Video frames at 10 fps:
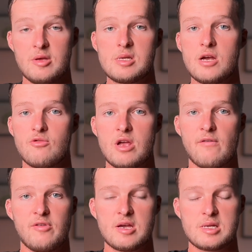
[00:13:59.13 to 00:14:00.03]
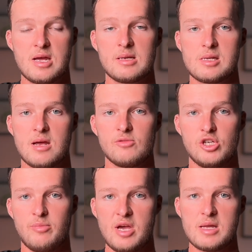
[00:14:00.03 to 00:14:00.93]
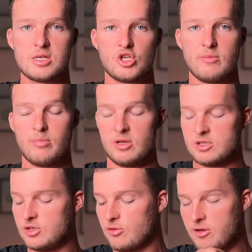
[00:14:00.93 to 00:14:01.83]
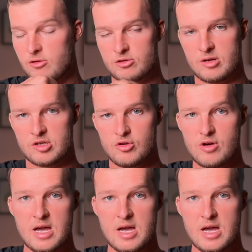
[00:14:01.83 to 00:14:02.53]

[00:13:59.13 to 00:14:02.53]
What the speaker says: this year we have the exact same GPS chip built into the Ultra 2